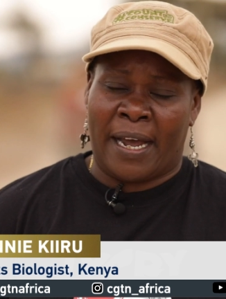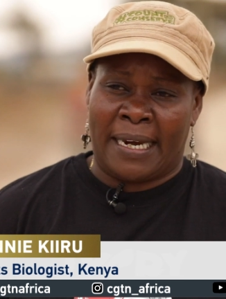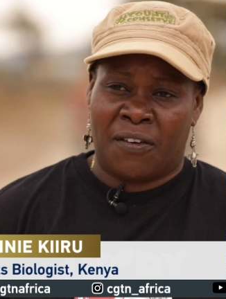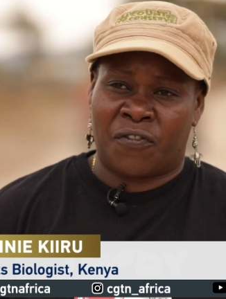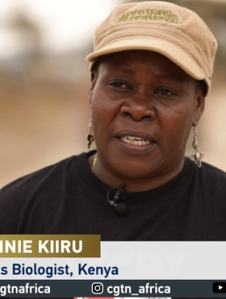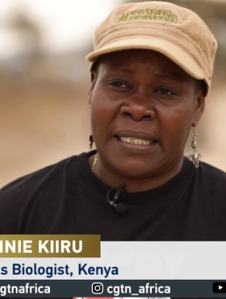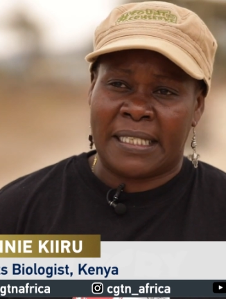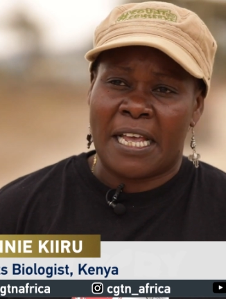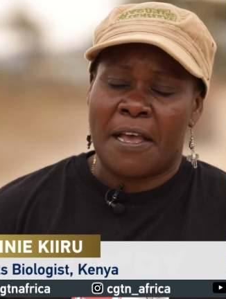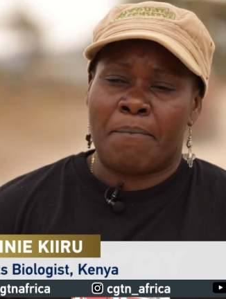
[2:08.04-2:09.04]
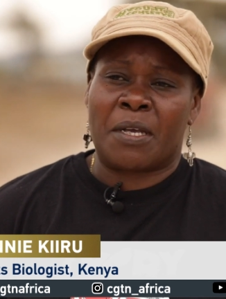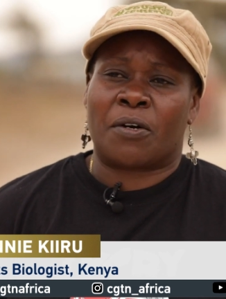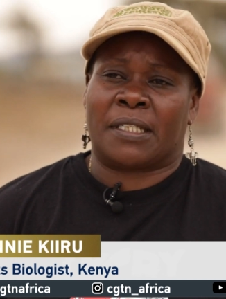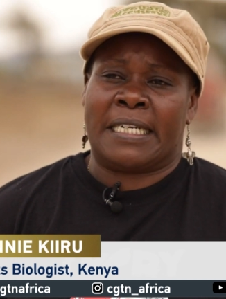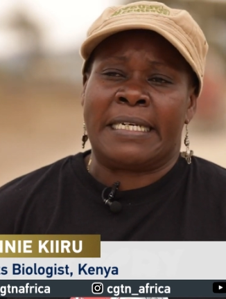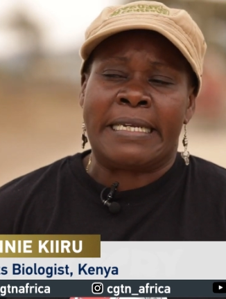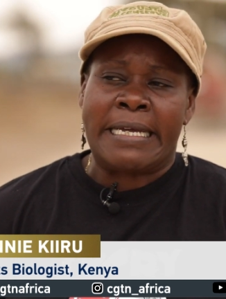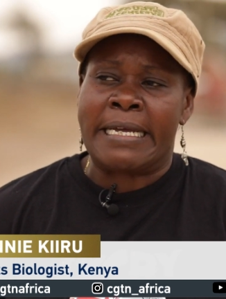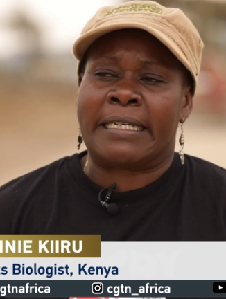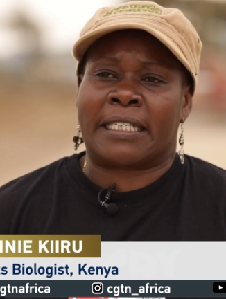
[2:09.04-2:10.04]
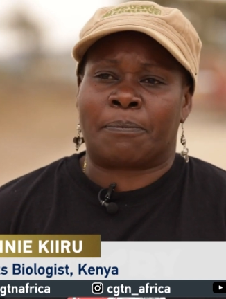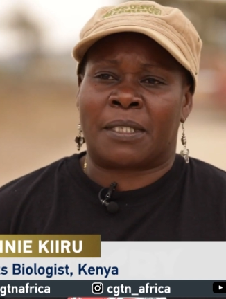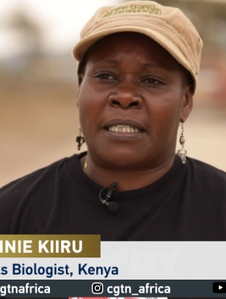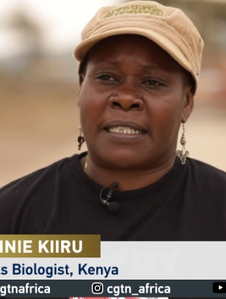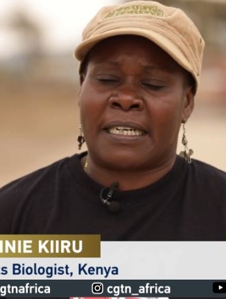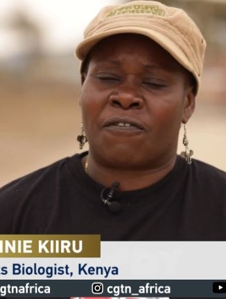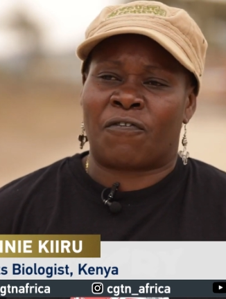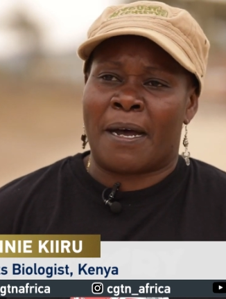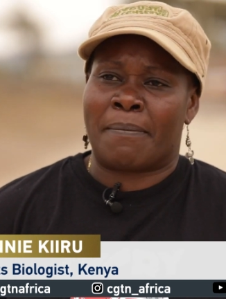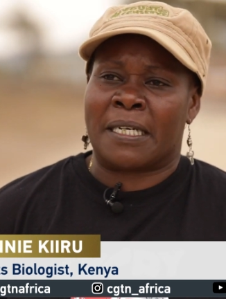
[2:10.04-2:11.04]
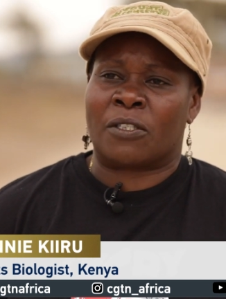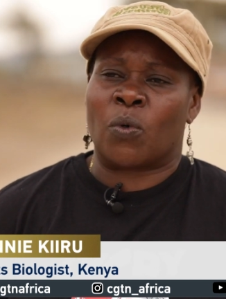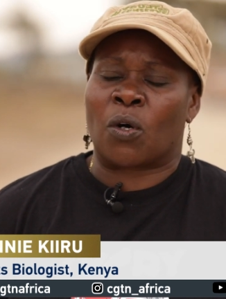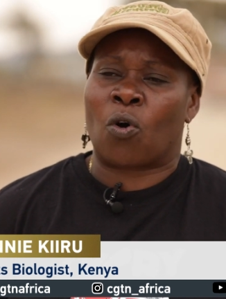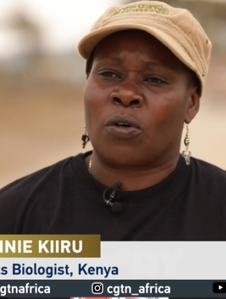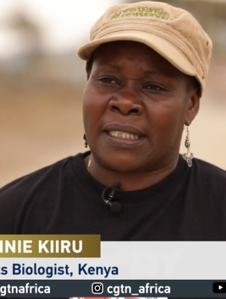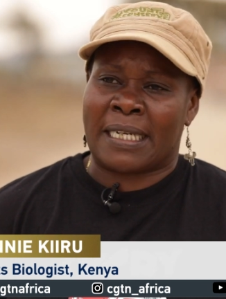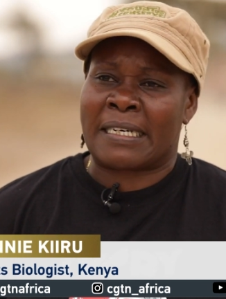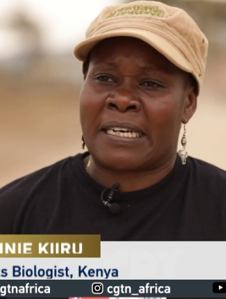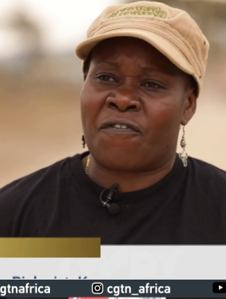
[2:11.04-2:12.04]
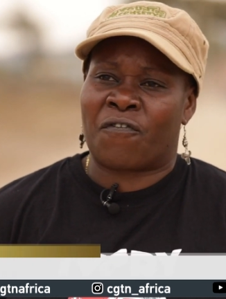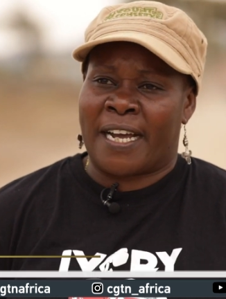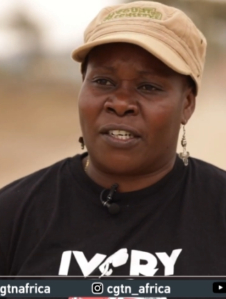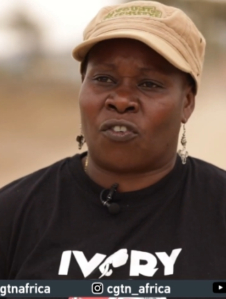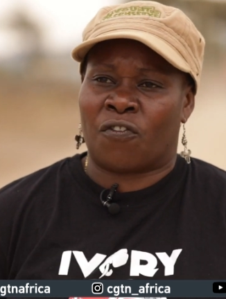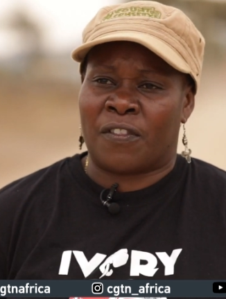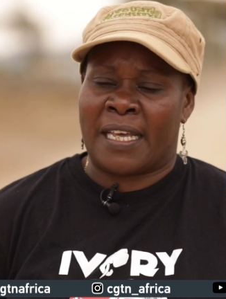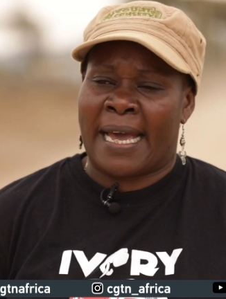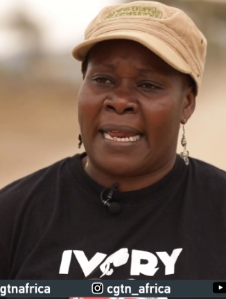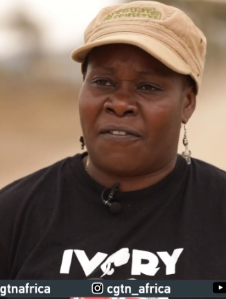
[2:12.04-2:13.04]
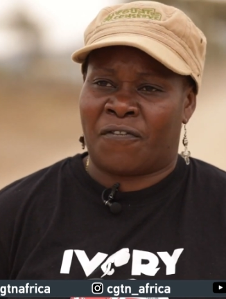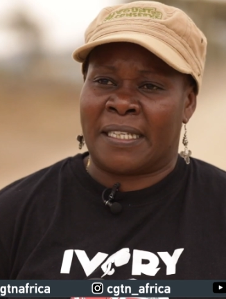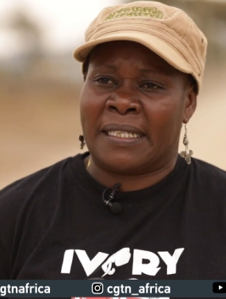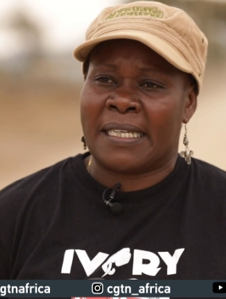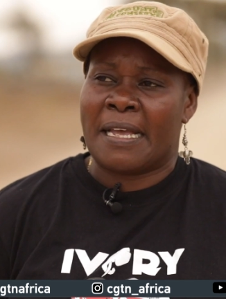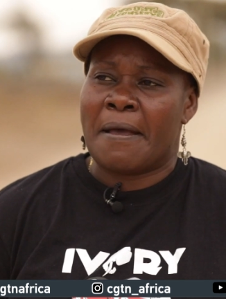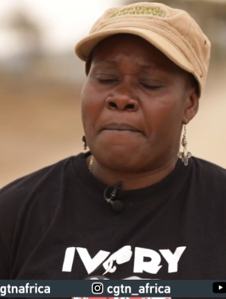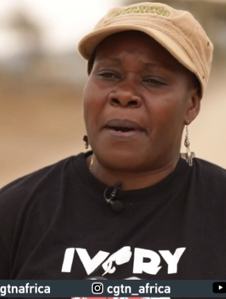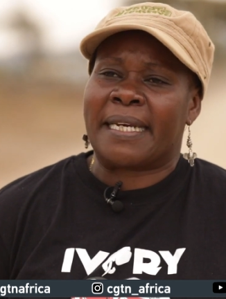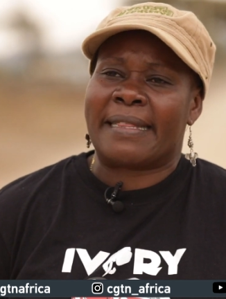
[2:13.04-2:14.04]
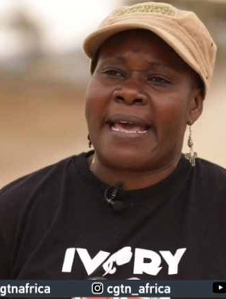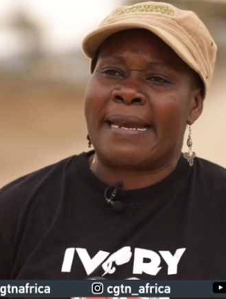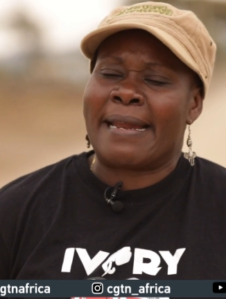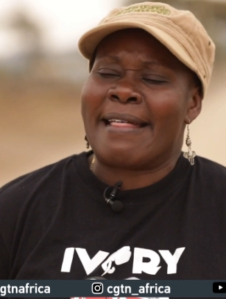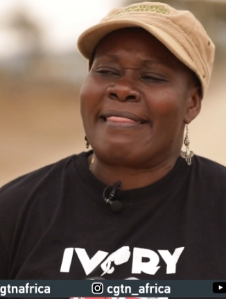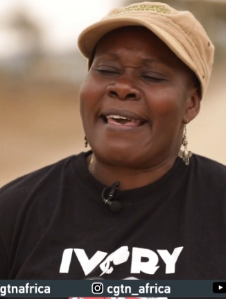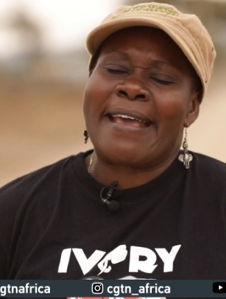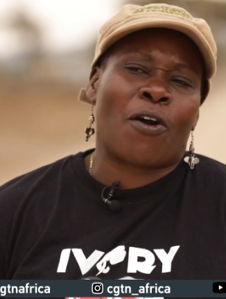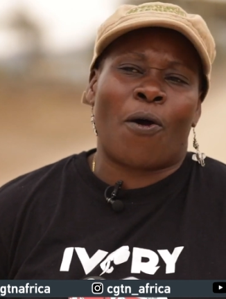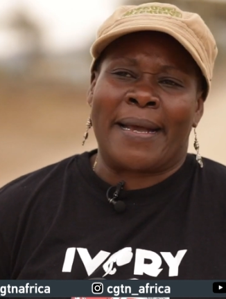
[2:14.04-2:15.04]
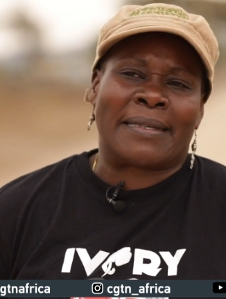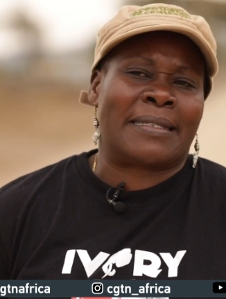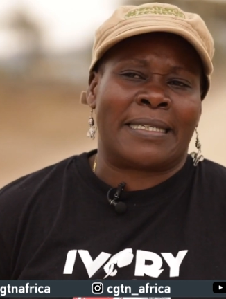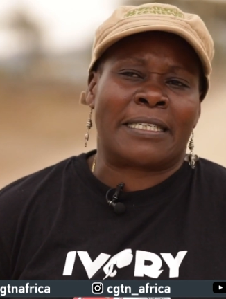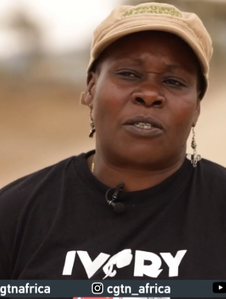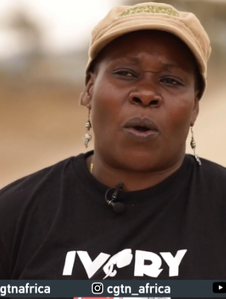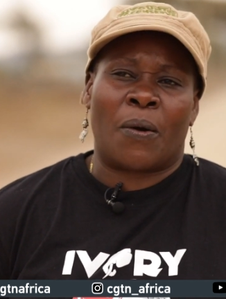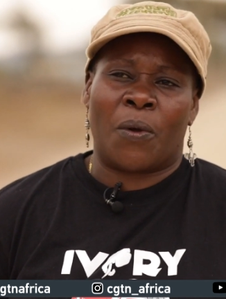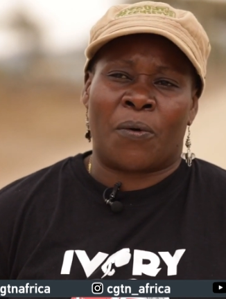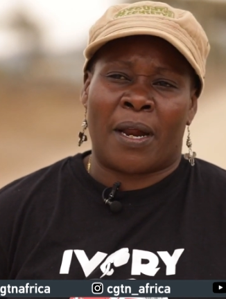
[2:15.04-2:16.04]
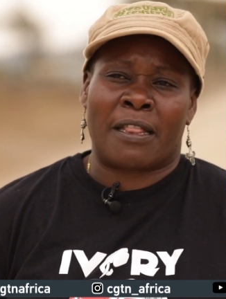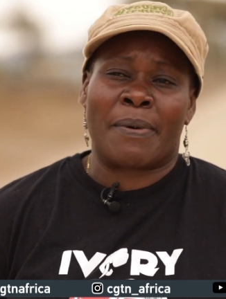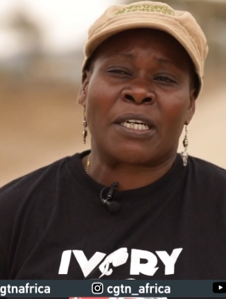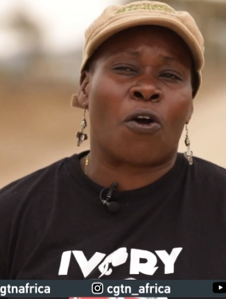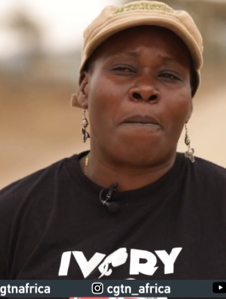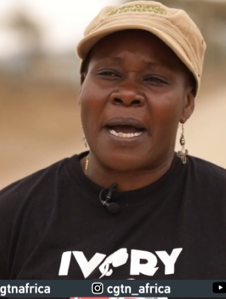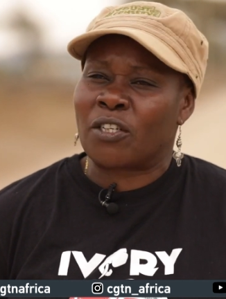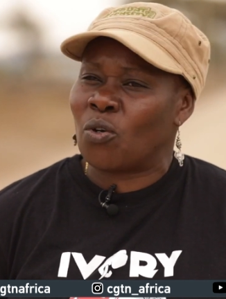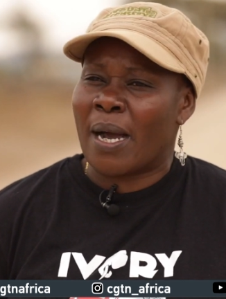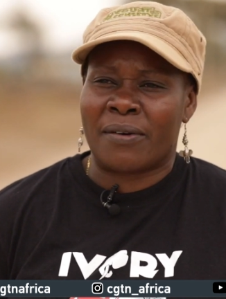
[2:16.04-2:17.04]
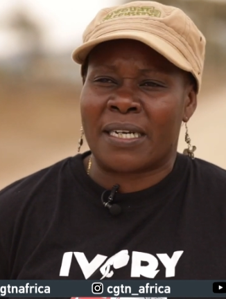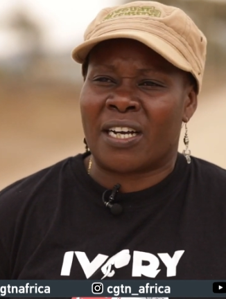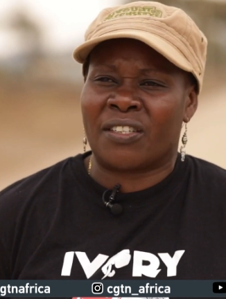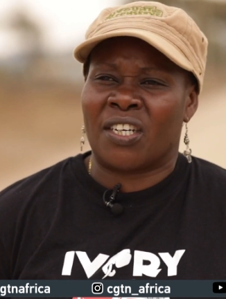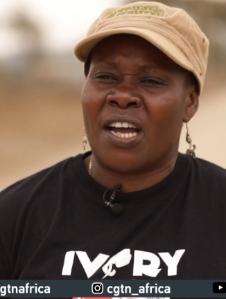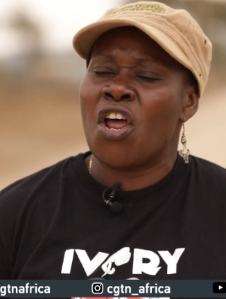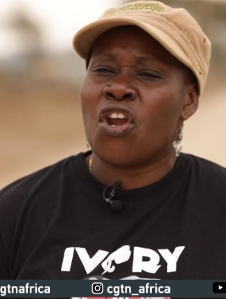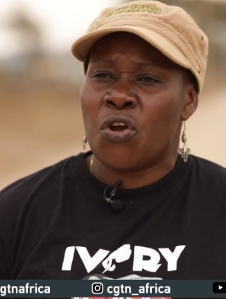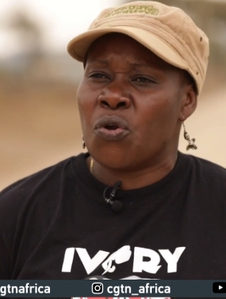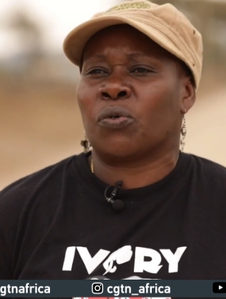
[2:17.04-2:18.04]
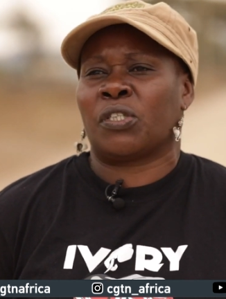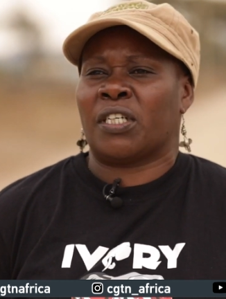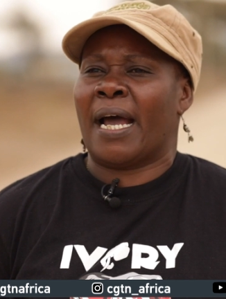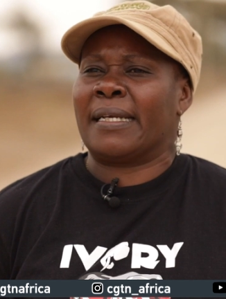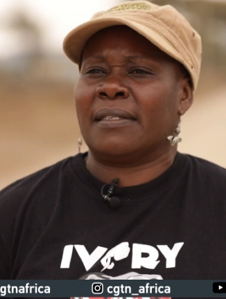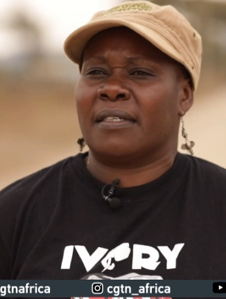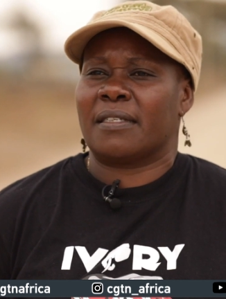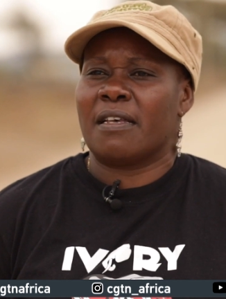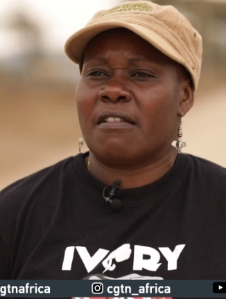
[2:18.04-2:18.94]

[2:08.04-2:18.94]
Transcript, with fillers: for elephants, because indeed subsistence farmers will constantly fight off the elephants. But then they coexist one way or other. But commercial agriculture, no chance.